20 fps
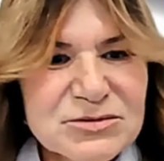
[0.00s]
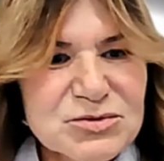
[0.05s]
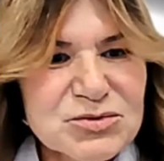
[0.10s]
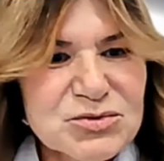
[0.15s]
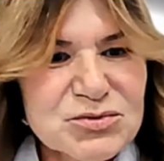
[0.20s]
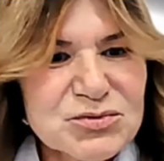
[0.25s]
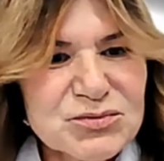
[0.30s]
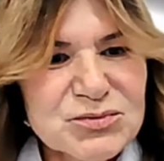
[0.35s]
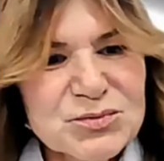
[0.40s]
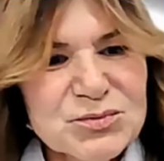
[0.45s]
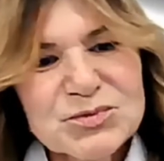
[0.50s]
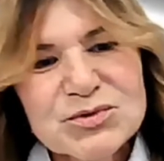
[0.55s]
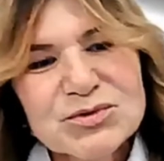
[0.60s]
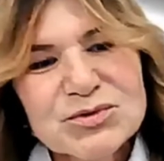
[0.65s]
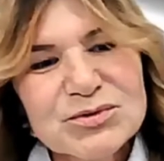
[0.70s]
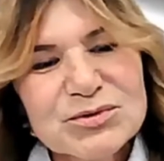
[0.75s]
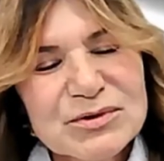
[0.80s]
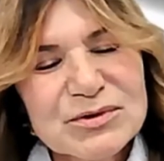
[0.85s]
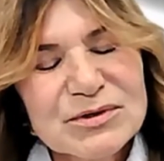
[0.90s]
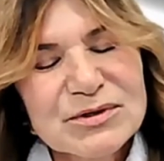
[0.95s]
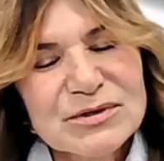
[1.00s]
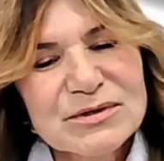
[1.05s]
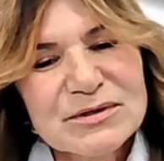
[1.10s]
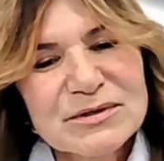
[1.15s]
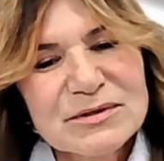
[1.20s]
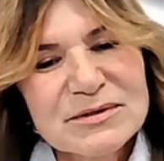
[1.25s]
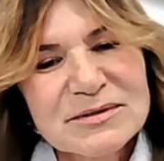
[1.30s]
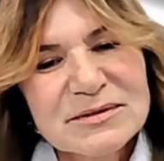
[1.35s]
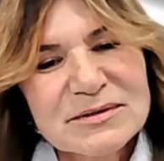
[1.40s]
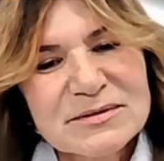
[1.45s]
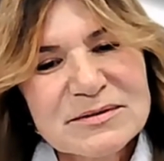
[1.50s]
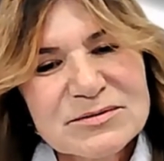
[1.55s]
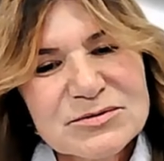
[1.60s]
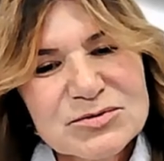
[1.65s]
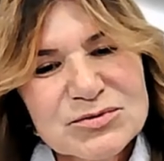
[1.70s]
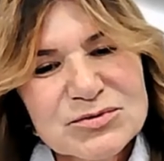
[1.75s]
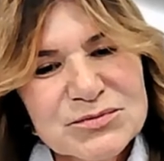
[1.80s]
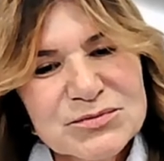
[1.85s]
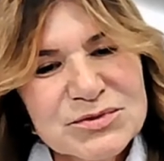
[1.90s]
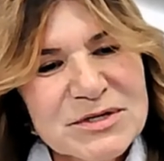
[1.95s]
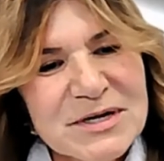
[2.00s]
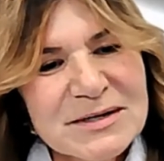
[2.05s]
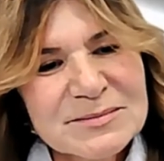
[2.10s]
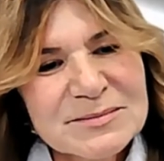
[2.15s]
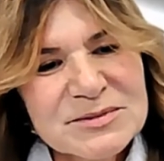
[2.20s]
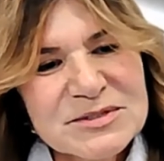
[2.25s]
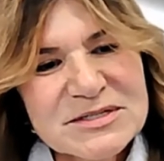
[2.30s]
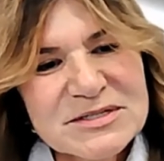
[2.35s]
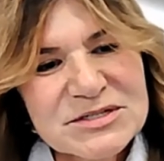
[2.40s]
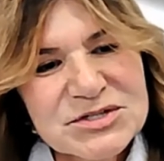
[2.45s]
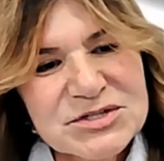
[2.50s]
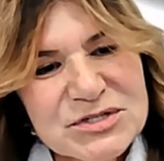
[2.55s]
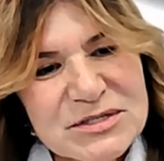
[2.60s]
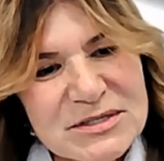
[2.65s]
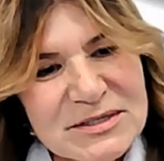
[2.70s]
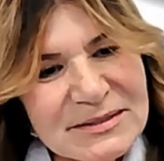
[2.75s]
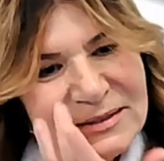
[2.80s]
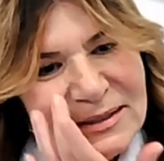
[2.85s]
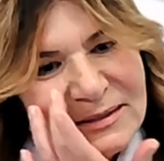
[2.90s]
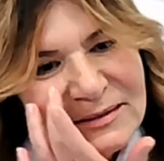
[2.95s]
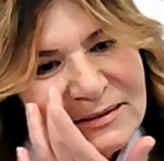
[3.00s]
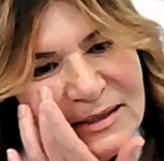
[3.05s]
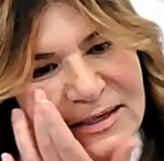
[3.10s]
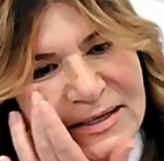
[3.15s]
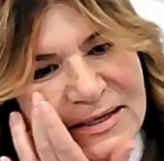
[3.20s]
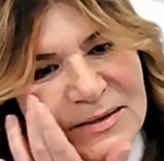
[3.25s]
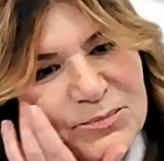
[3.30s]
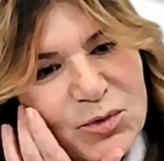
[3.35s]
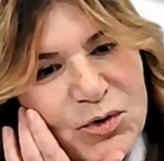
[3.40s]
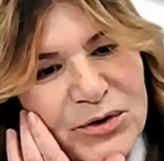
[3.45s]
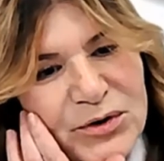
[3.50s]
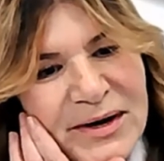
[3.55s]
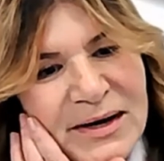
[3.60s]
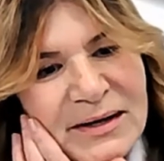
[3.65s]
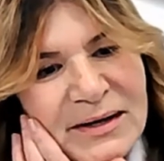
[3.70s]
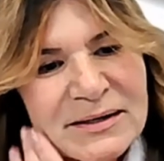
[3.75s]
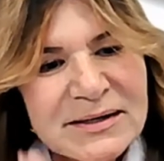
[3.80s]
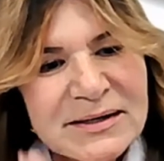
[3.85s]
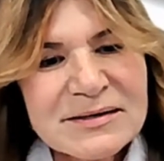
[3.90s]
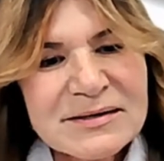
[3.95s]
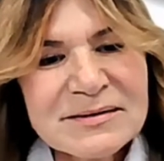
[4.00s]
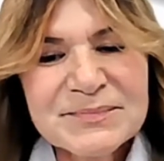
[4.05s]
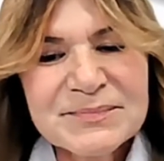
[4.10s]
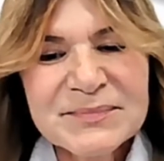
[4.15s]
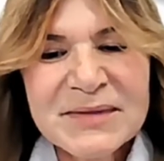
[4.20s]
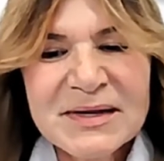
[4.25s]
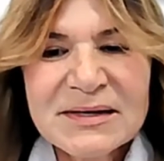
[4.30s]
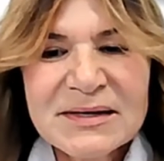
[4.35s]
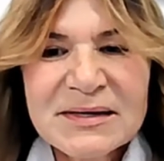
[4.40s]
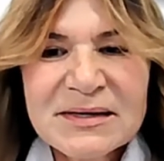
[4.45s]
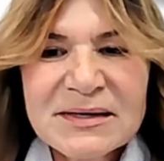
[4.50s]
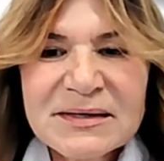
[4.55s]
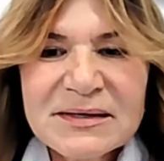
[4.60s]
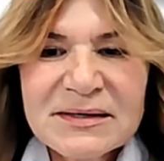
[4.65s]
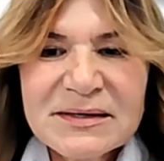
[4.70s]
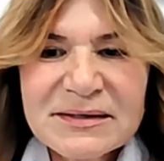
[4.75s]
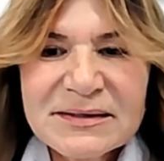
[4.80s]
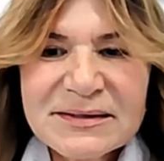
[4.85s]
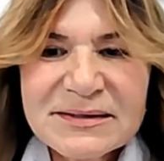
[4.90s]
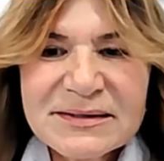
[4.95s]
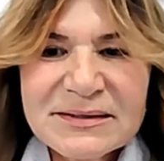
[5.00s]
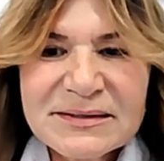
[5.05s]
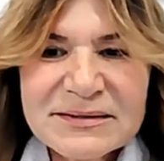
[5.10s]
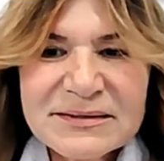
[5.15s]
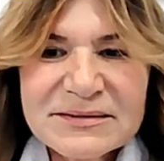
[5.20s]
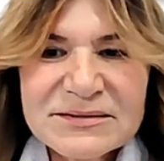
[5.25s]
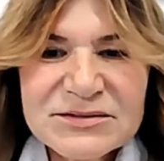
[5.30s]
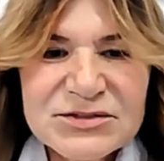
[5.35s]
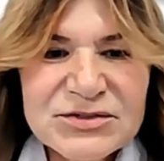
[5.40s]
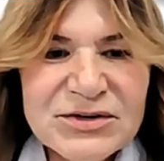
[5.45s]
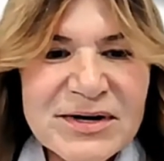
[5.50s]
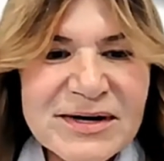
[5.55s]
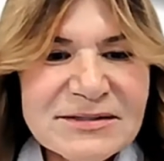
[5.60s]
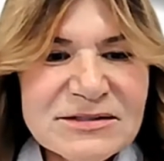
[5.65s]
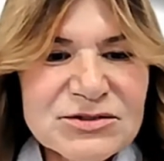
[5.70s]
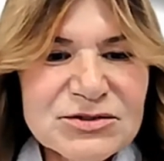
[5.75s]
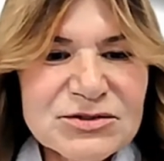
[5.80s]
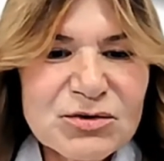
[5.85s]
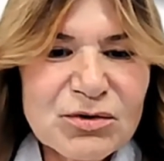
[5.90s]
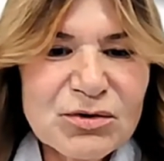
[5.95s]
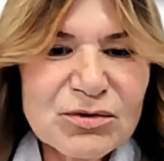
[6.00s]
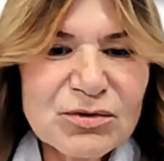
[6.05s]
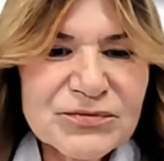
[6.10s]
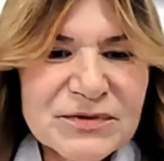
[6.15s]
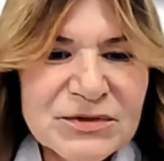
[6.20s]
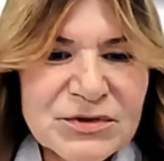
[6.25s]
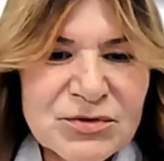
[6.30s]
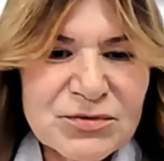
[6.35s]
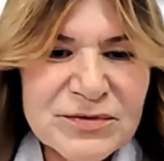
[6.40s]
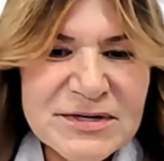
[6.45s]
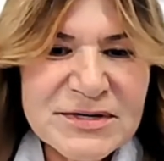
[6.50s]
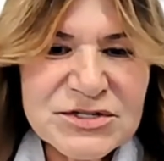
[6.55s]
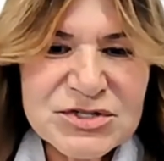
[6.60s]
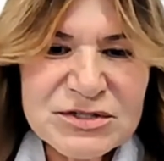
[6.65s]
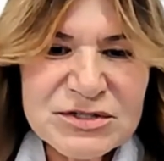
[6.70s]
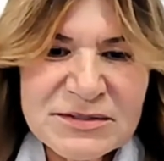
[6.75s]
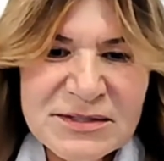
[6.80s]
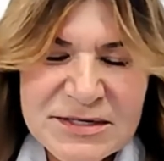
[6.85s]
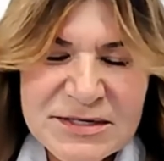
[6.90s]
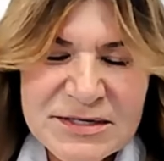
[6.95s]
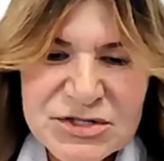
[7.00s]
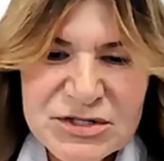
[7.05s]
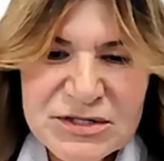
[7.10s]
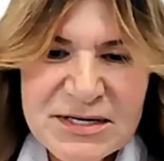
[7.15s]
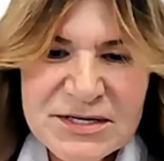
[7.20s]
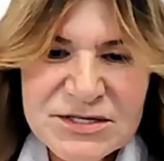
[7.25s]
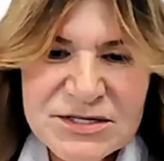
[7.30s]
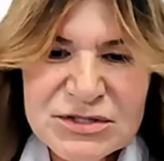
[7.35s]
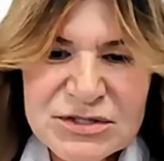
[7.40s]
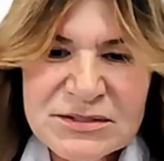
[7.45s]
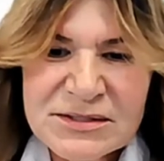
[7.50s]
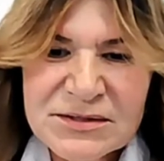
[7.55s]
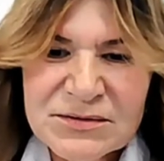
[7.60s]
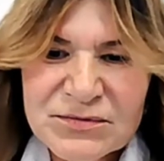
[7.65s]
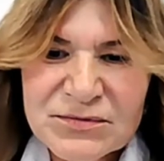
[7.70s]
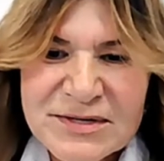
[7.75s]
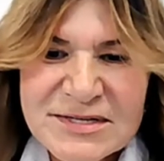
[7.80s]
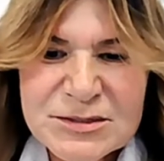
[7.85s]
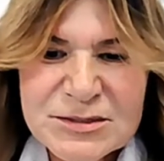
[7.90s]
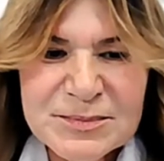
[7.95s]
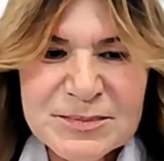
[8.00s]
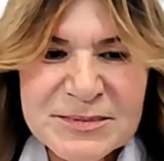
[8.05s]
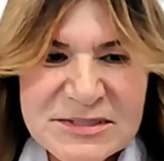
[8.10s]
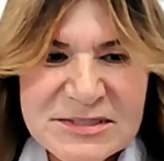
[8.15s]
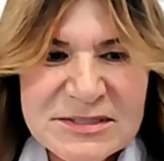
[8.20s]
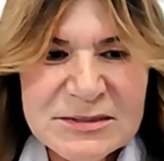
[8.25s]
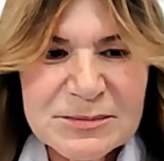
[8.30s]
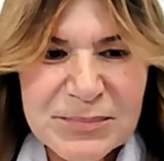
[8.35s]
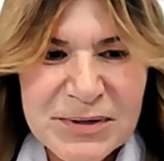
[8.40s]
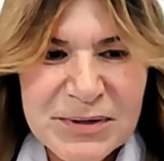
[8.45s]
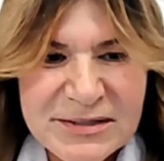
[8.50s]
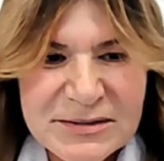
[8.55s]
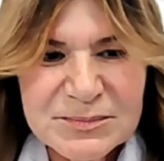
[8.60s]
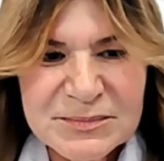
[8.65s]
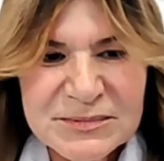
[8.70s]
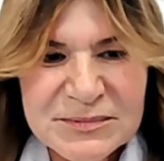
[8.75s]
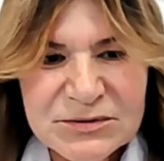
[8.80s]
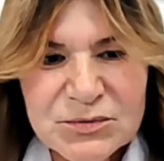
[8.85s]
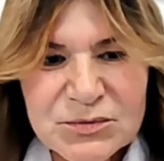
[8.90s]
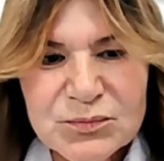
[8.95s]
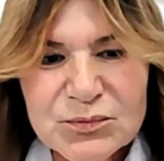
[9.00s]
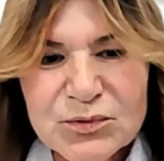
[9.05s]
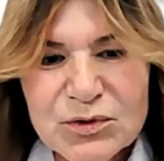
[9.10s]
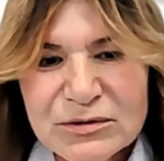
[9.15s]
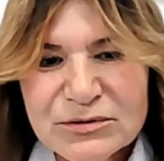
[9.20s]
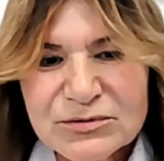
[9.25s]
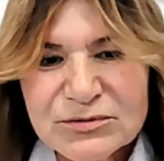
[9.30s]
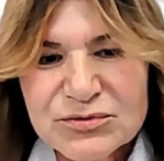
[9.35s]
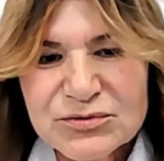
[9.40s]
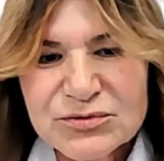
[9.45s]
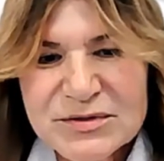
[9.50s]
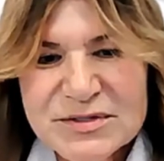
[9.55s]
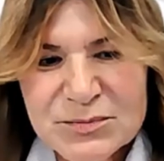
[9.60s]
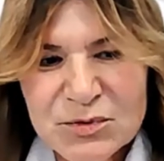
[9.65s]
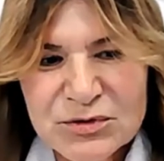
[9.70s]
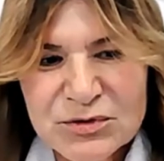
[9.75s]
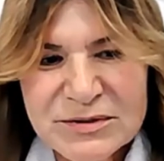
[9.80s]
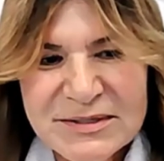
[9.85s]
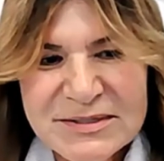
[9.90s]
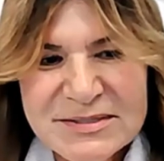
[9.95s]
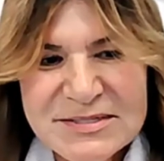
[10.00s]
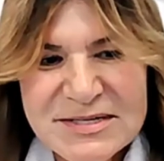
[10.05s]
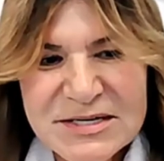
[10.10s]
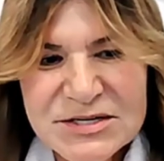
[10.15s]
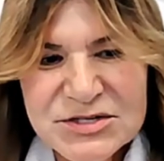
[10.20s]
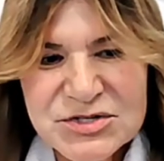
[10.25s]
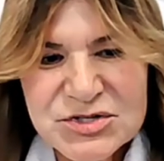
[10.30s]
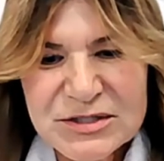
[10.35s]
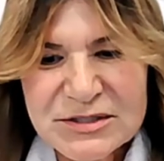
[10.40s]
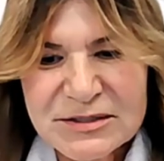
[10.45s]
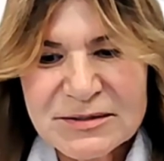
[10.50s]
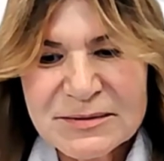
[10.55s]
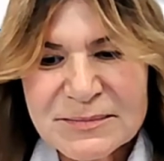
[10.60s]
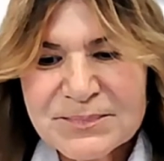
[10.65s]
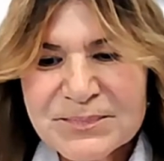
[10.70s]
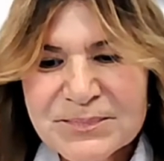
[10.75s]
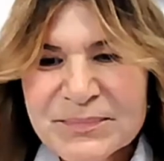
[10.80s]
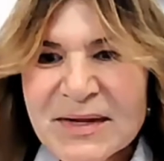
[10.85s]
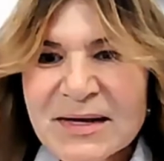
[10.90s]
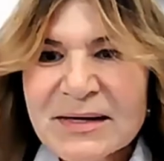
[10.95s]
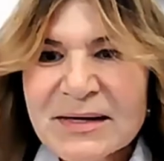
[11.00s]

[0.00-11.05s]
Sunumu sunacağımız kişi Natalia Bayona, Director of Innovation, Education, Investment Department, World Tourism Organization.